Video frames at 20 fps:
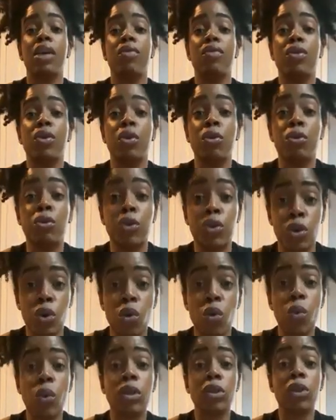If you
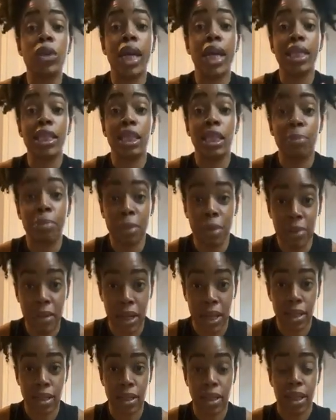do want to
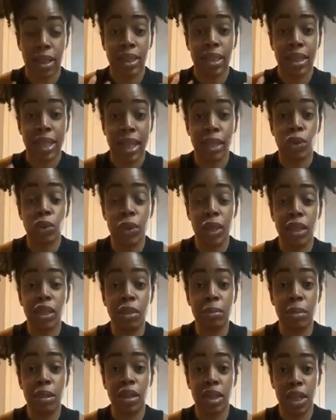experience sexual
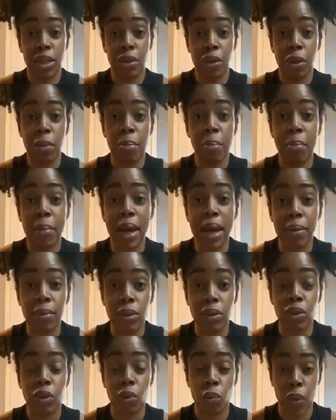intimacy in your
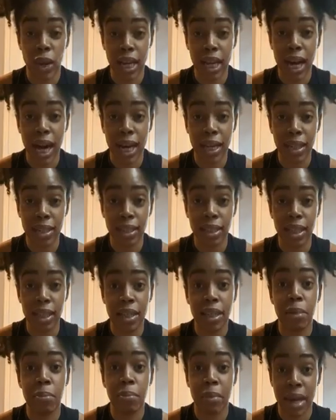marriage the way God
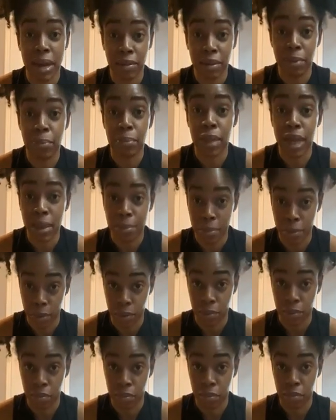intended married
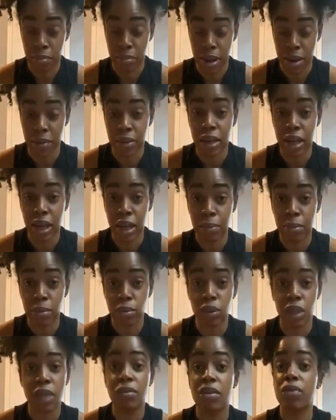people, married
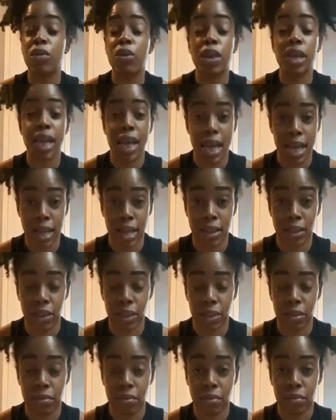couples, even if you're
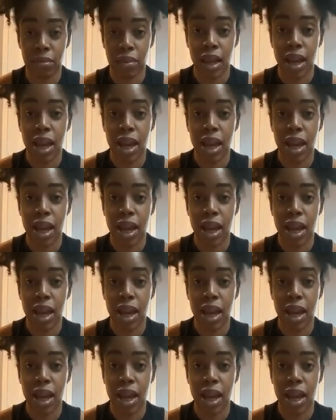engaged,